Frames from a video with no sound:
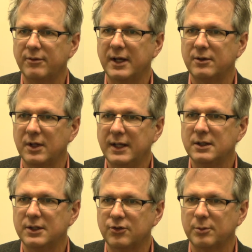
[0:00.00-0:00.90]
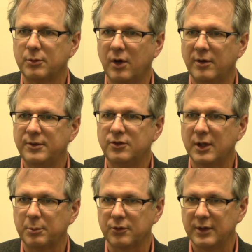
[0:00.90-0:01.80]
I've had lately some coffee
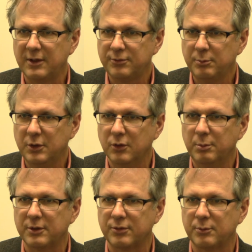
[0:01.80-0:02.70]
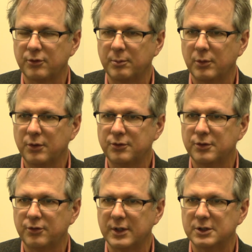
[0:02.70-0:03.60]
samples, not from you, but from some
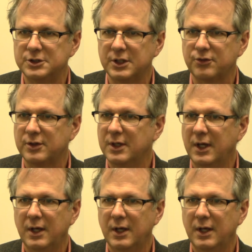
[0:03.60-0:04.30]
roasters that are just,